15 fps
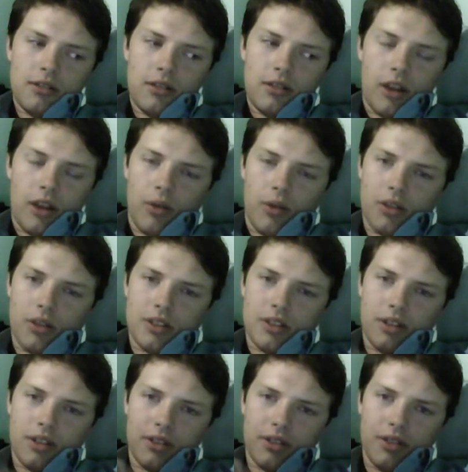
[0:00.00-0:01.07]
I wanted to
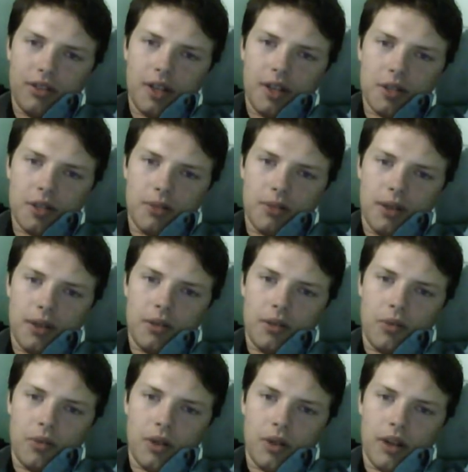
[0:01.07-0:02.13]
talk to you guys about
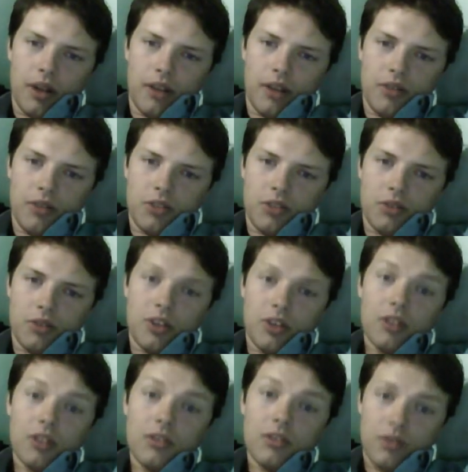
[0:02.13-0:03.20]
what I have just
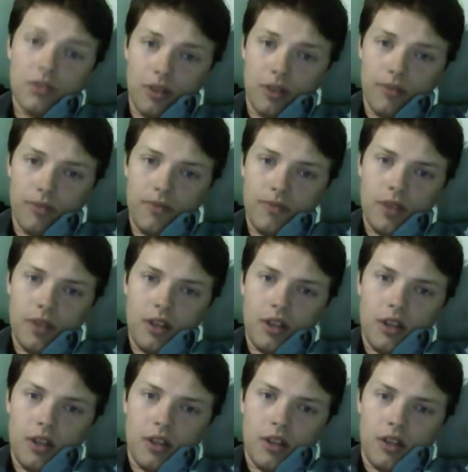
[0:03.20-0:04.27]
returned from.
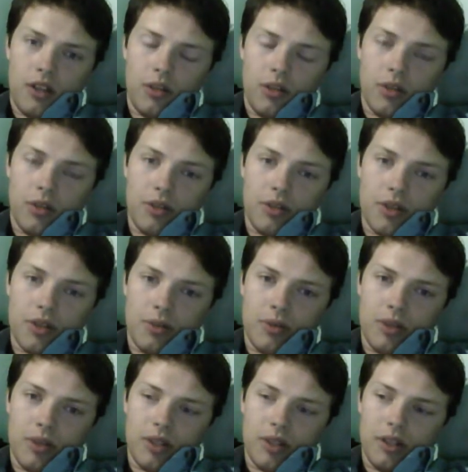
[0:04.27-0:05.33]
One reason
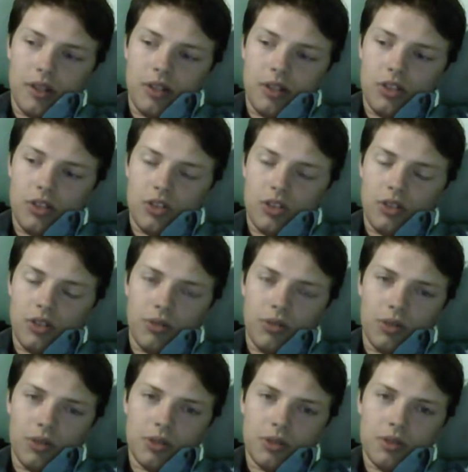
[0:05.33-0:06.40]
why journaling
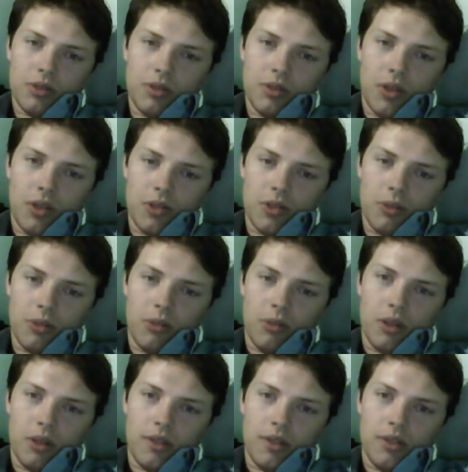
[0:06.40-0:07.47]
was also being
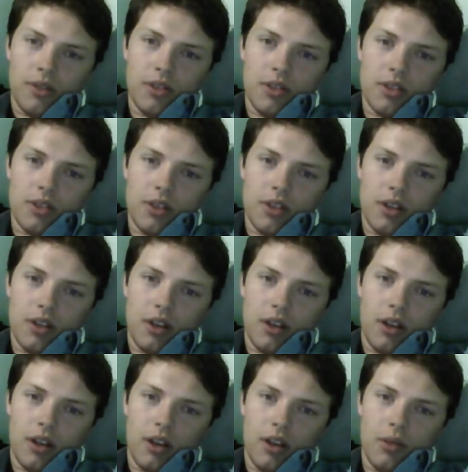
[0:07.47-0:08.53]
made difficult is that
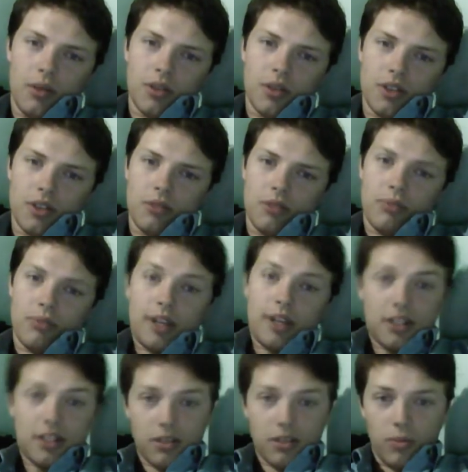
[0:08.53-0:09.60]
I was in
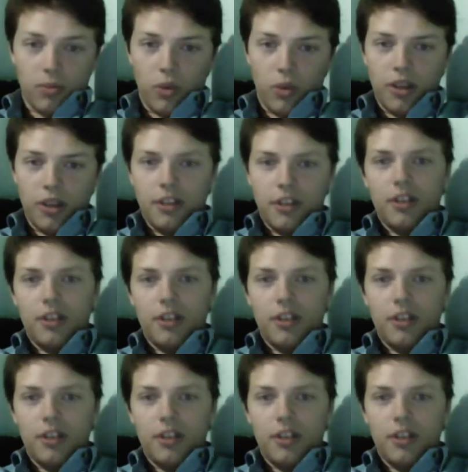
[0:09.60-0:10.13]
practicum week.